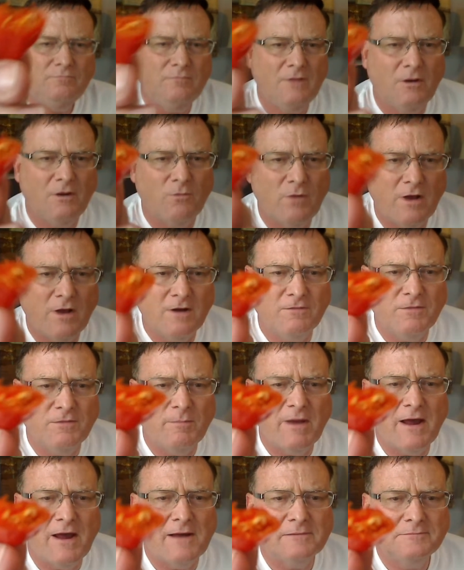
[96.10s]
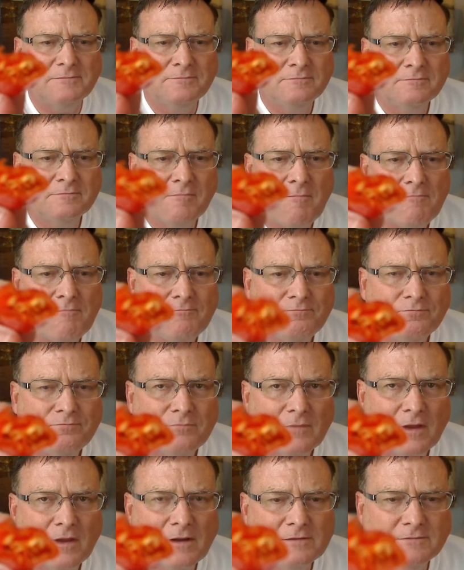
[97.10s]
Right off the bat,
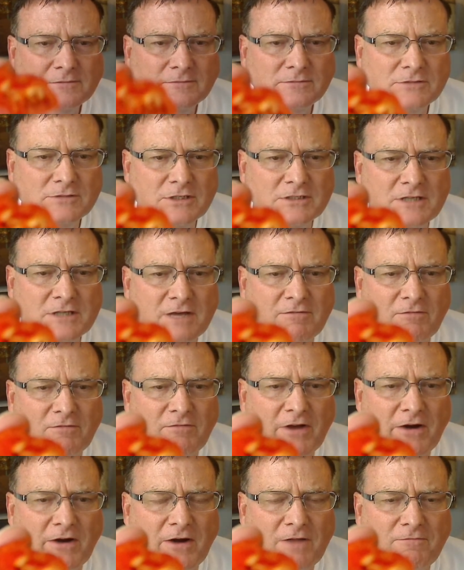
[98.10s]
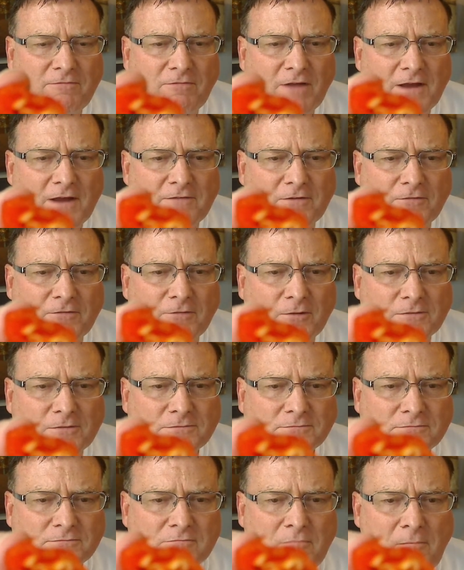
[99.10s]
does have a very
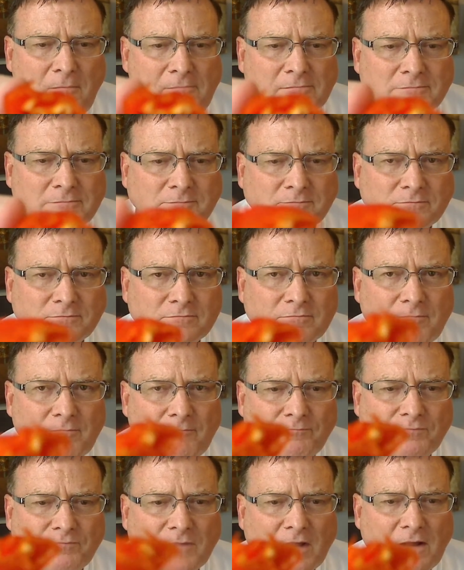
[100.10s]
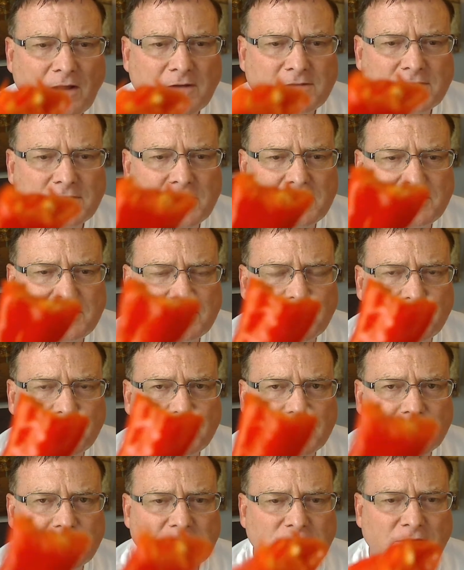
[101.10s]
flavorful taste on
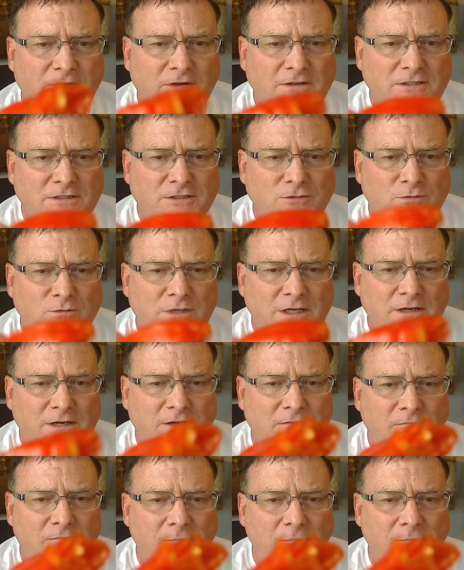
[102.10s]
this, very sweet,